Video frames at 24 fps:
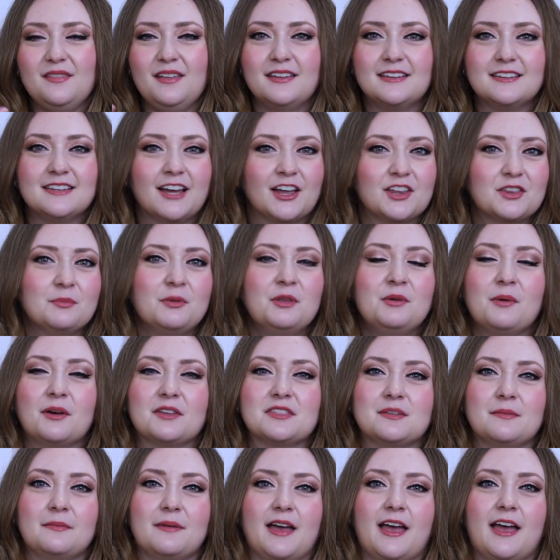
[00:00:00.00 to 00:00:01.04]
and tell them you
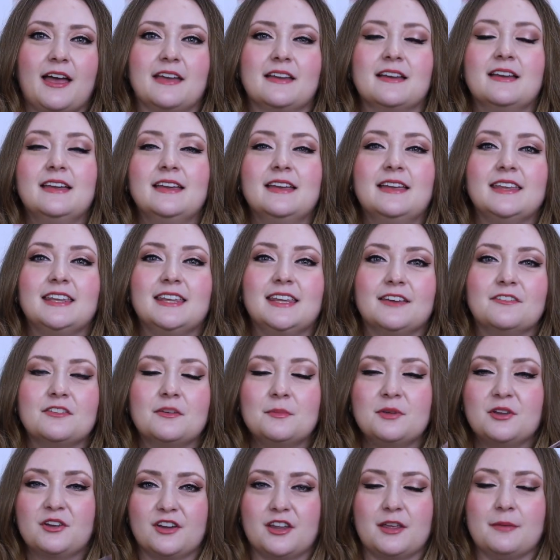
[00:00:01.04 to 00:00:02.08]
want the bag, give
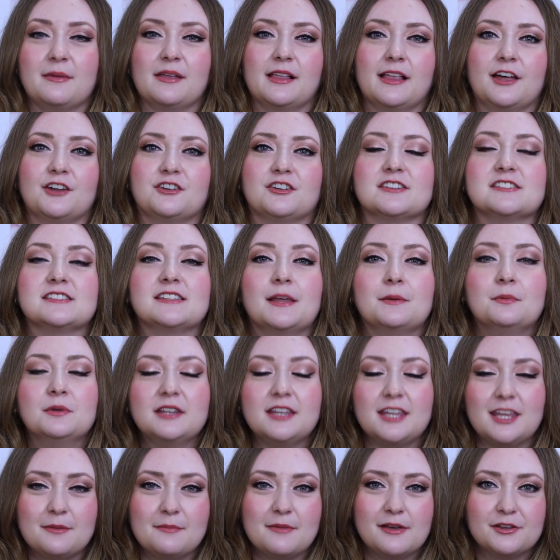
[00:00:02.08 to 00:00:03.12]
them your email address. They will
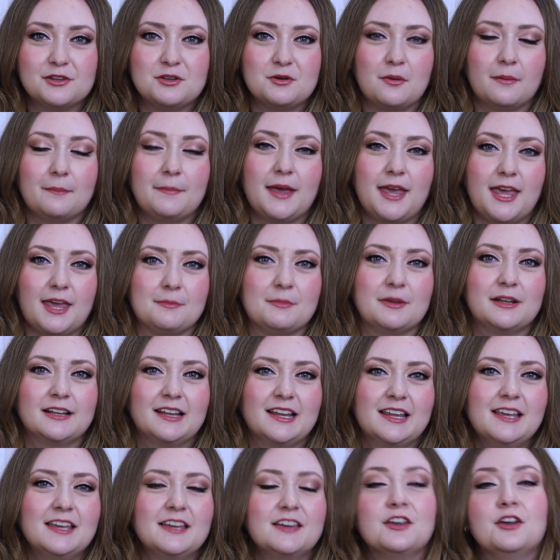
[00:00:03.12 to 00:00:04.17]
email you a payment
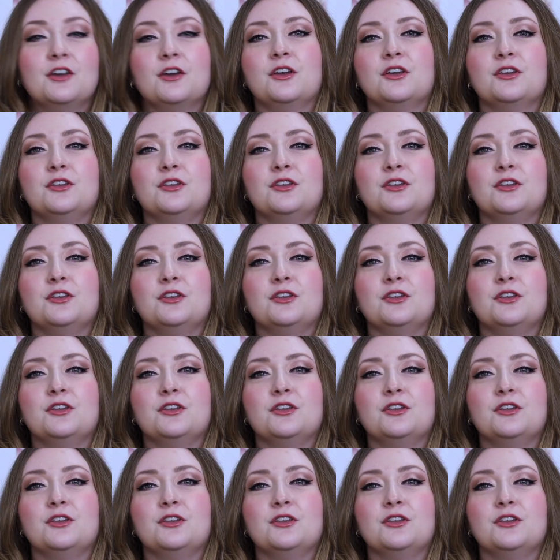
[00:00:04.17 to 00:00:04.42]
link.